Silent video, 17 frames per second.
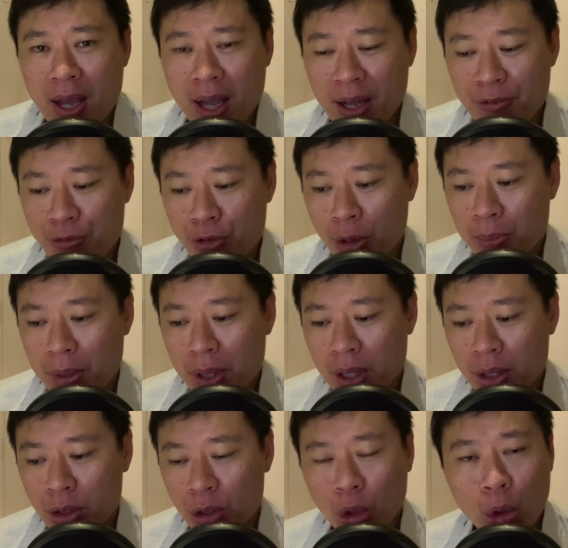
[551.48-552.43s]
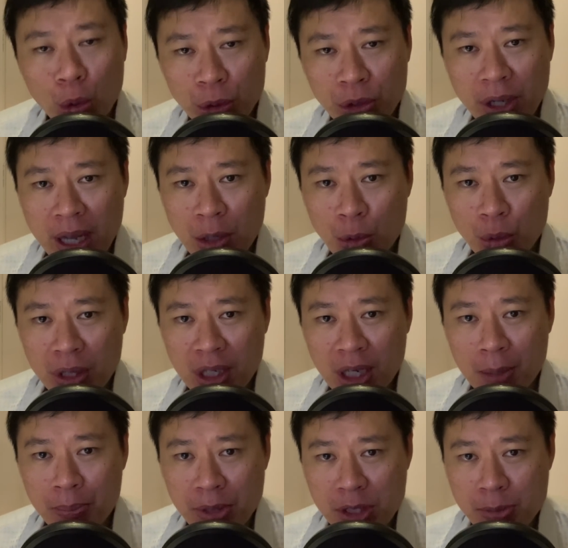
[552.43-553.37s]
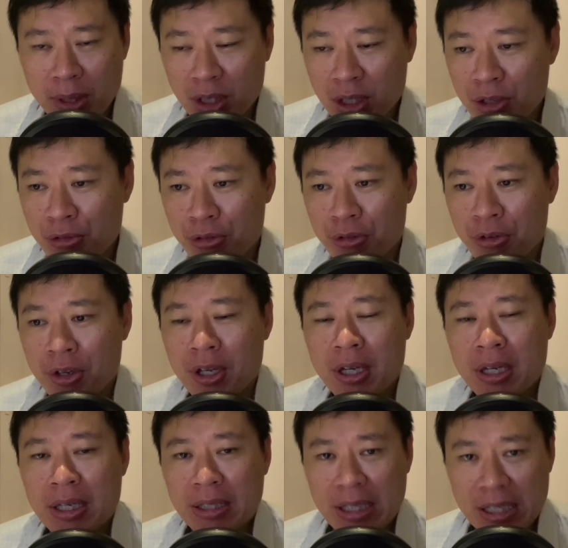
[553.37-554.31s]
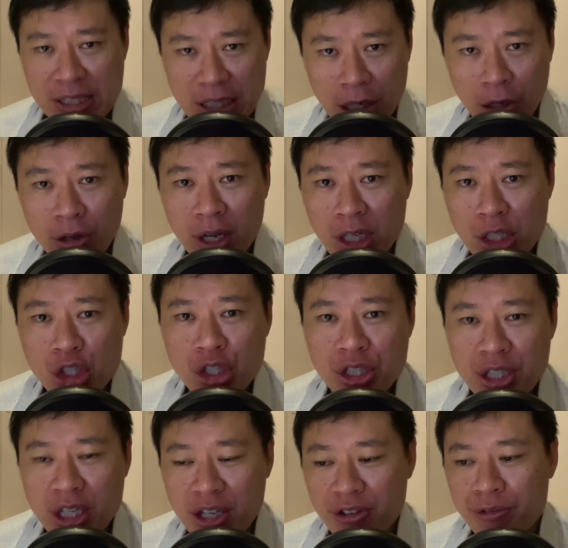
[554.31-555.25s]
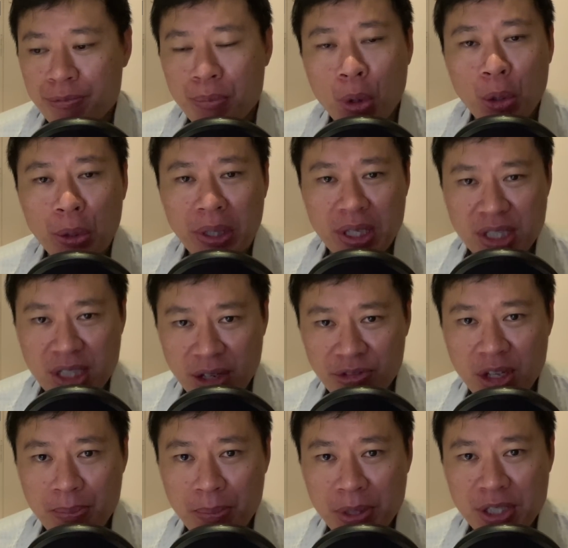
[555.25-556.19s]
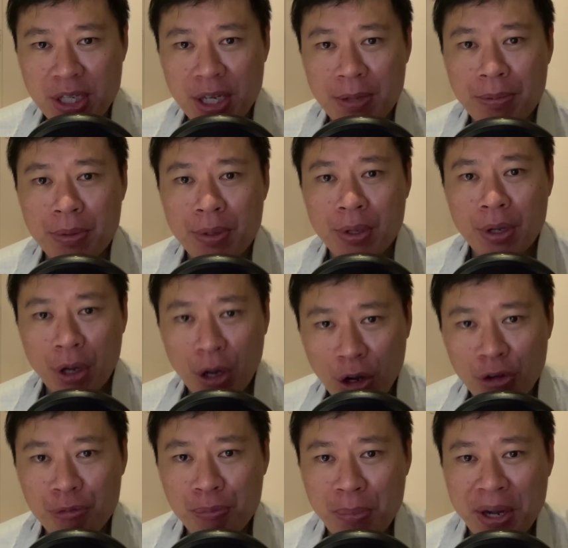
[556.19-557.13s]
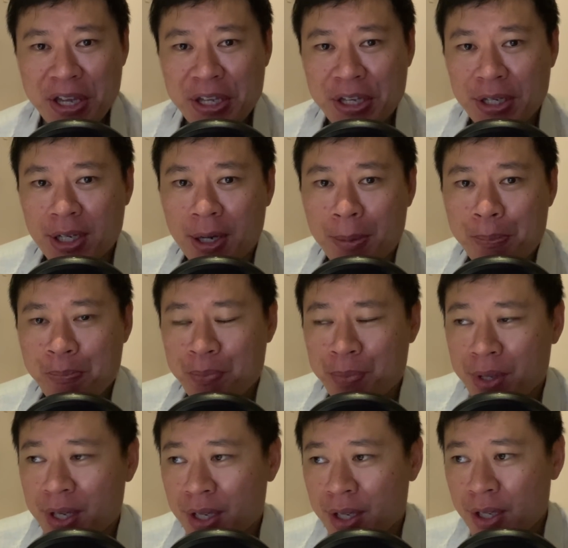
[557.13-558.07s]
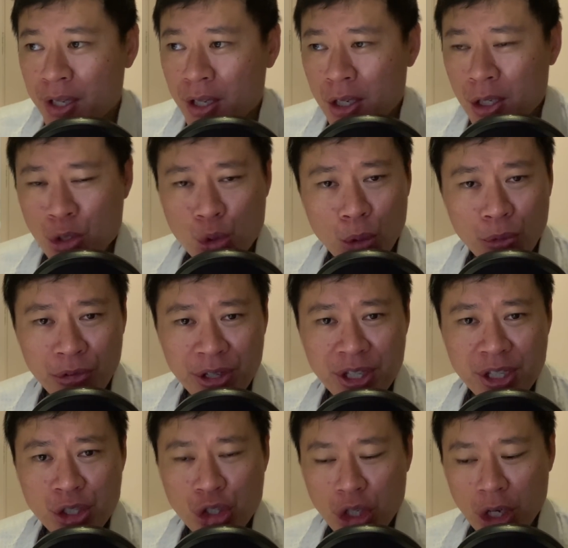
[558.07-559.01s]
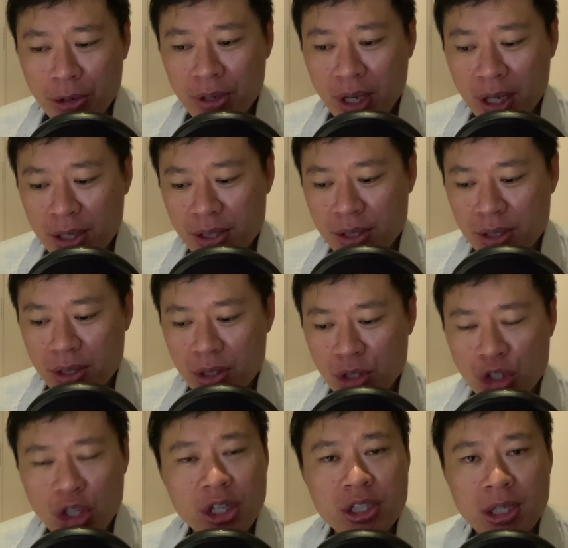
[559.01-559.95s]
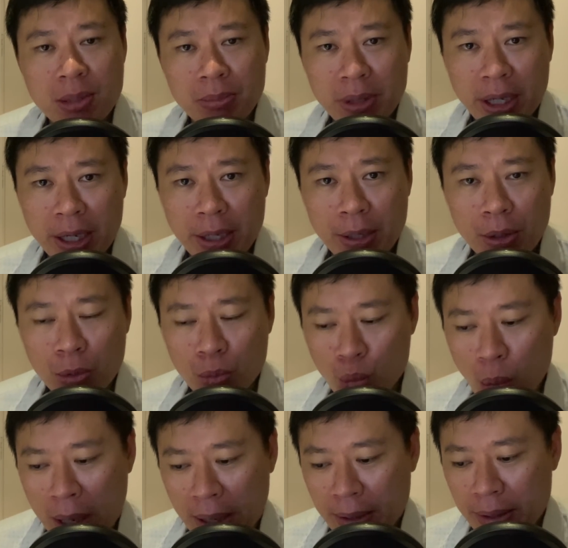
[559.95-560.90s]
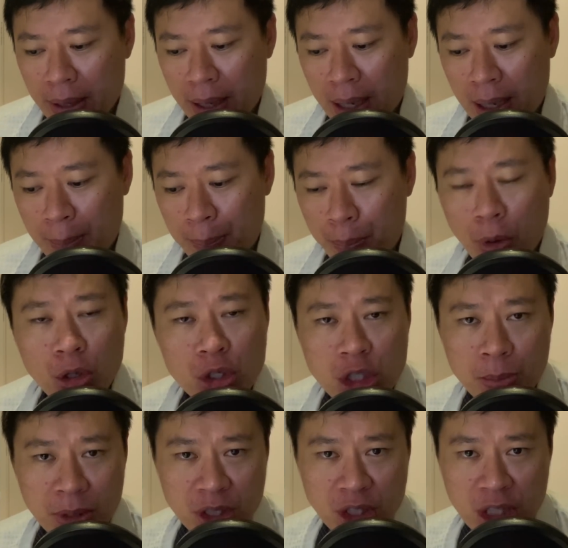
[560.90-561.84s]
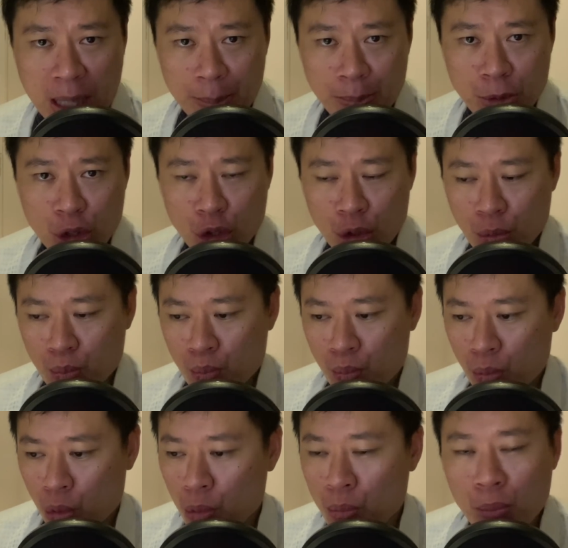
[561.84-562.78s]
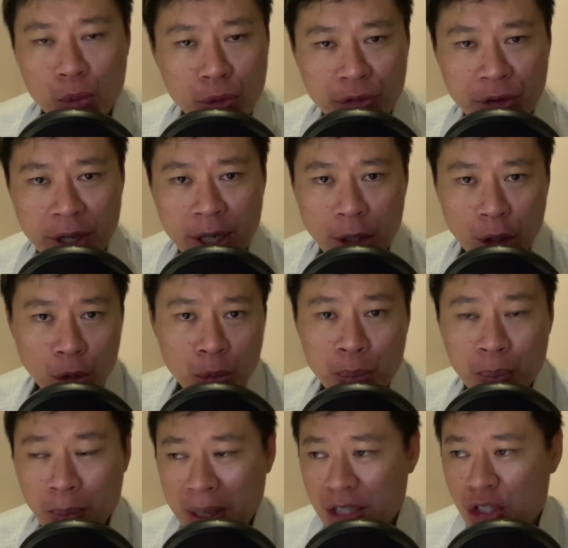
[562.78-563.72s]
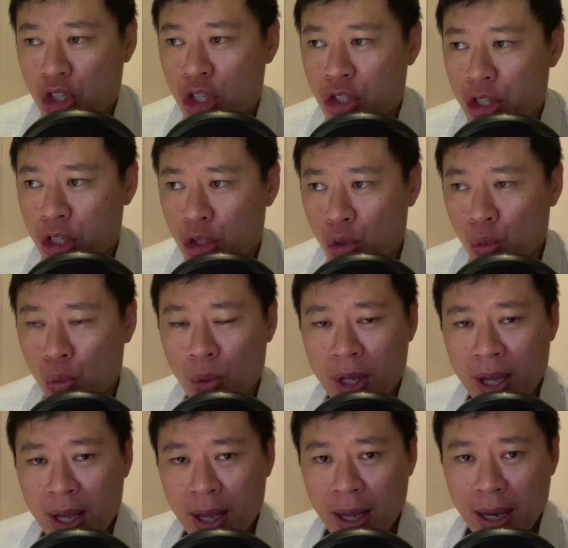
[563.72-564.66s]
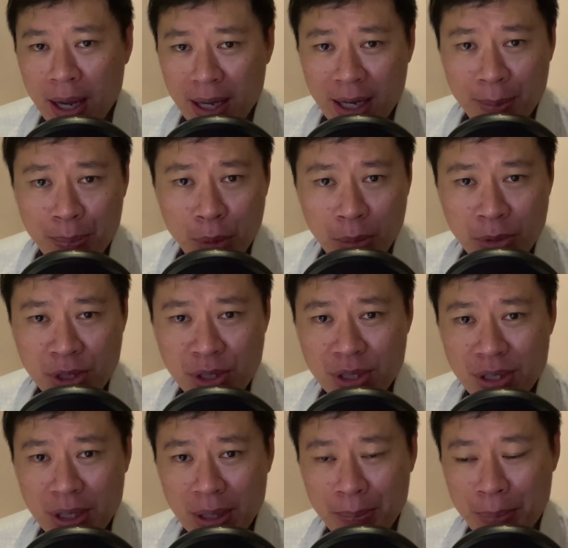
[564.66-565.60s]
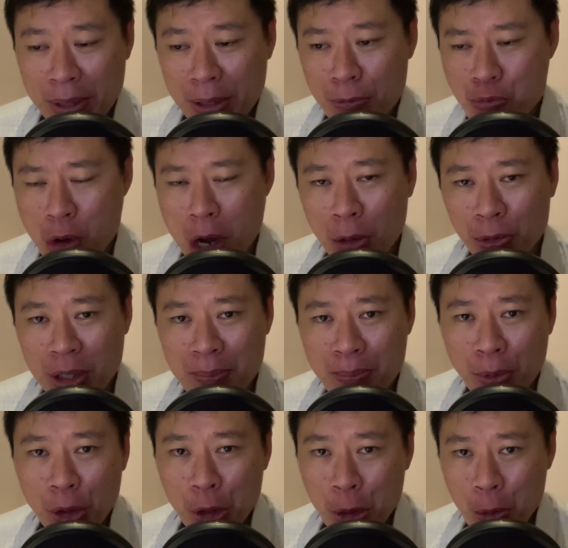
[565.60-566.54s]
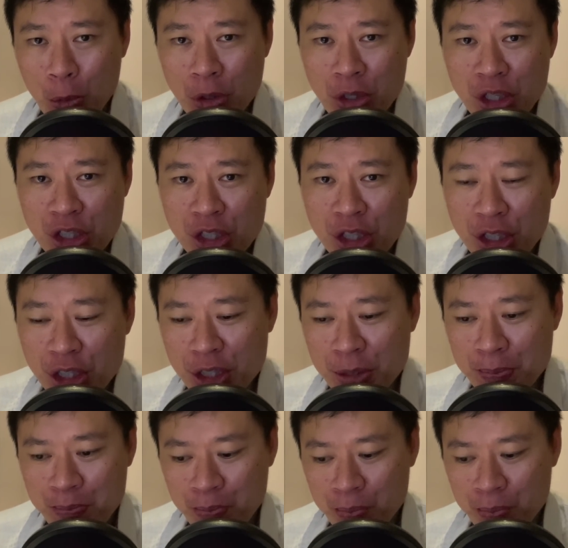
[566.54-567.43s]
And from a total annual income perspective, that's how I actually save more than 70% of my income. So hopefully this sharing has shed some light on what are possible steps to move ahead or to make changes to. And I promise a big rounding point, which is this.